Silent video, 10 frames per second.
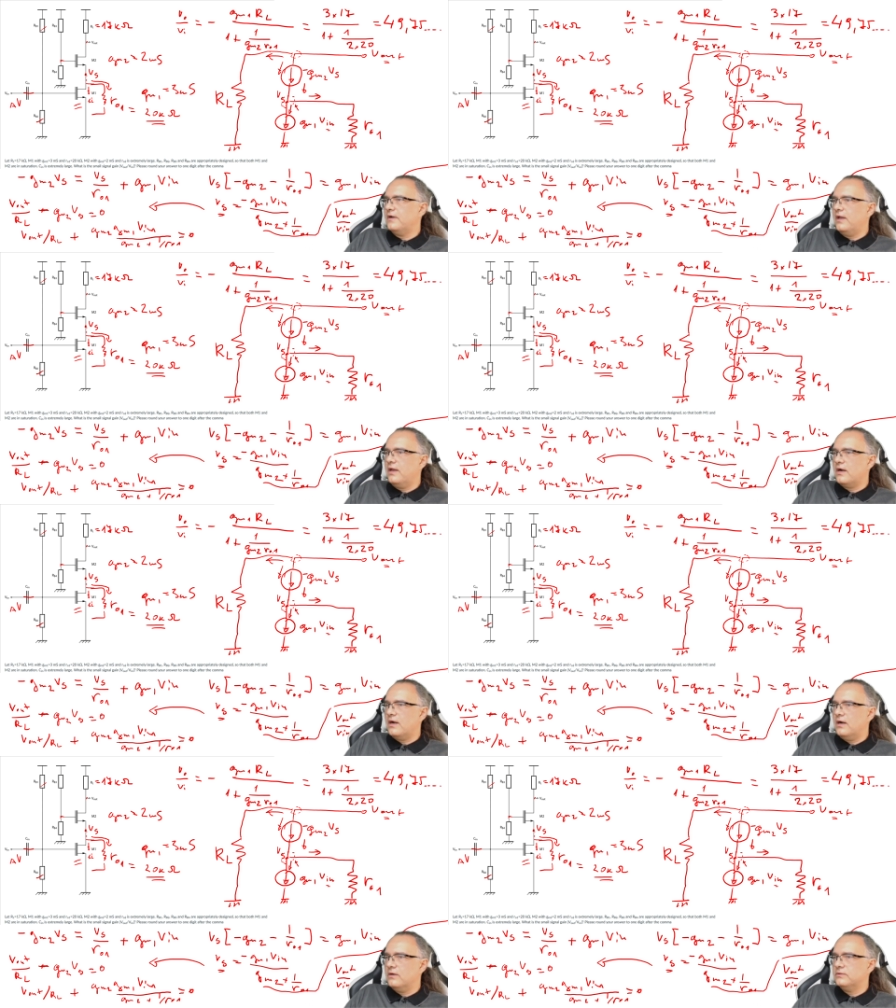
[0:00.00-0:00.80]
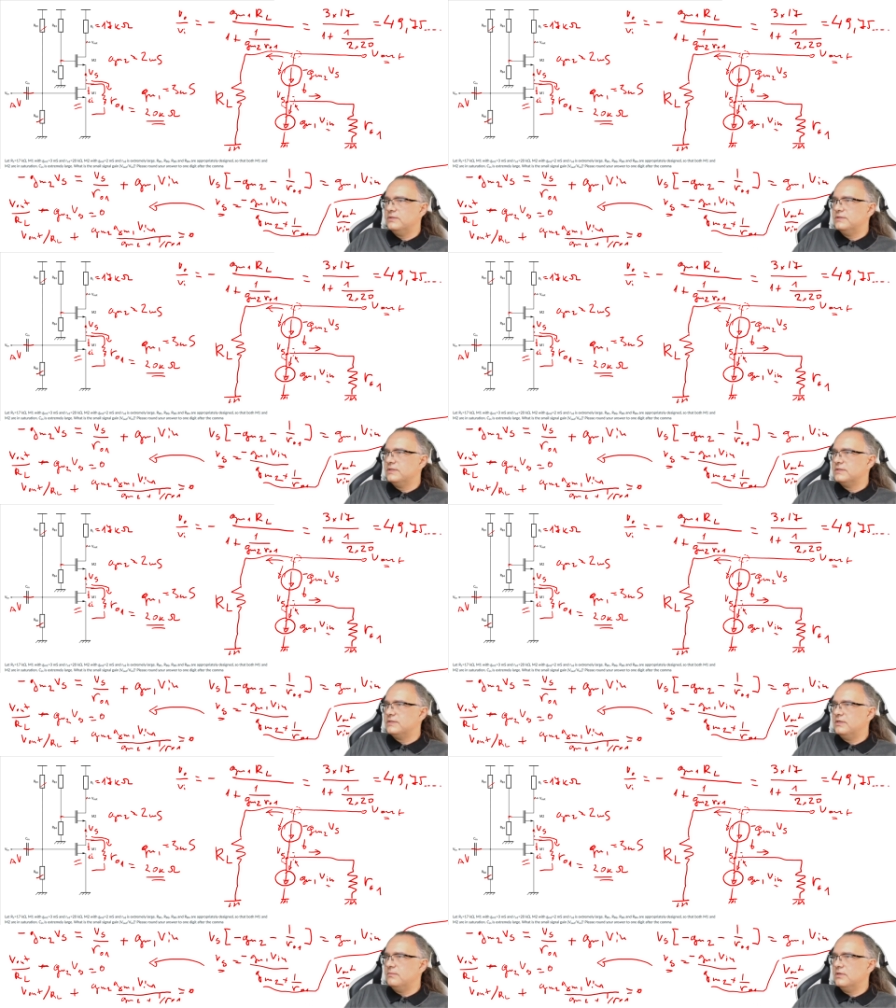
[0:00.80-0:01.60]
R out is
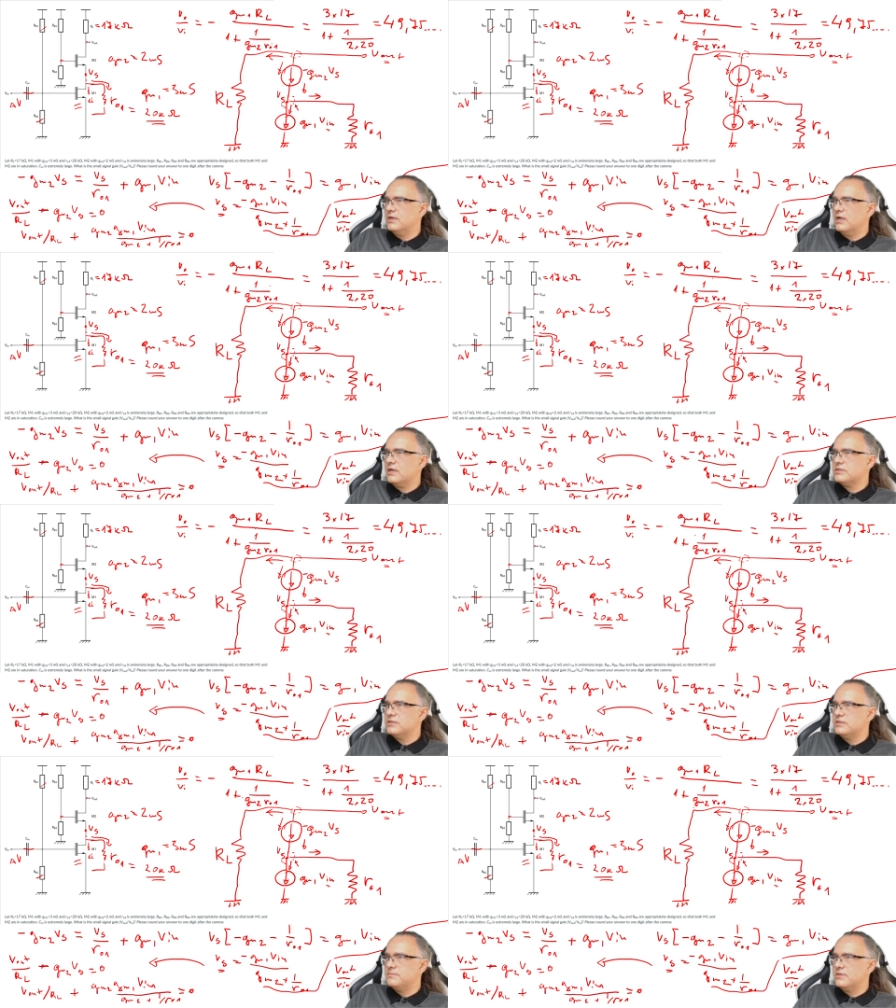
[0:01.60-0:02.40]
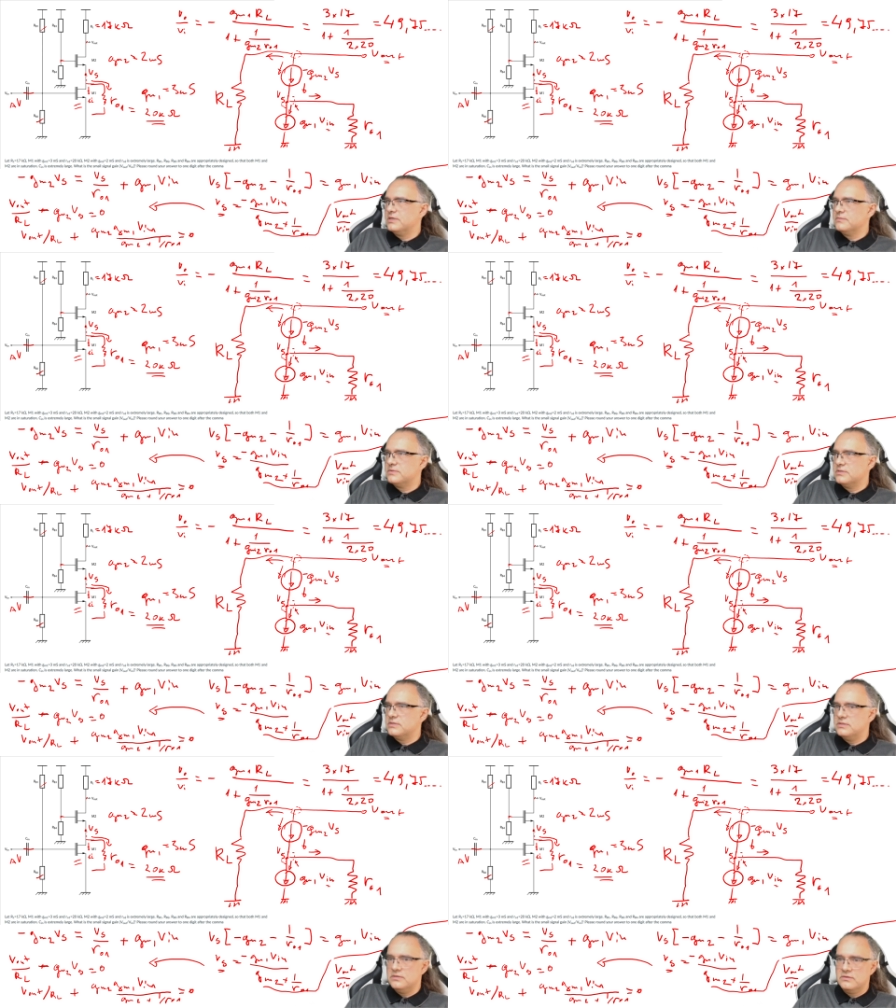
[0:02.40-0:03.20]
extremely large, this becomes a
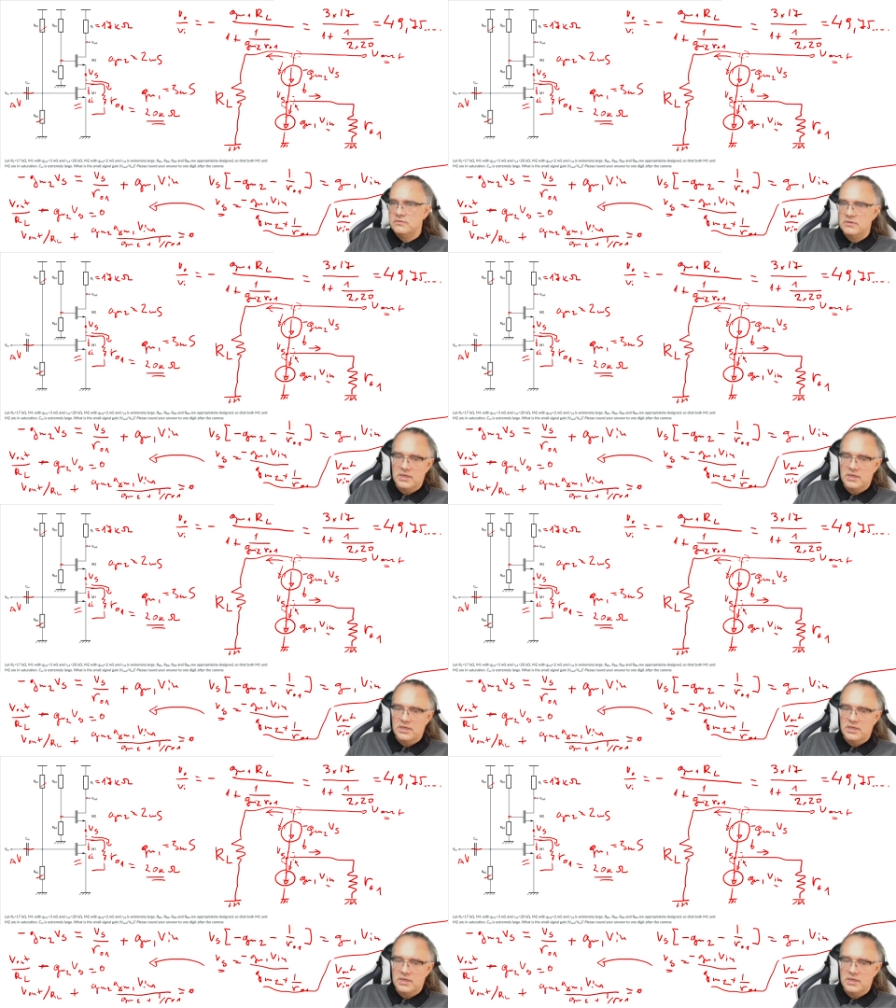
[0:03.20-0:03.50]
0,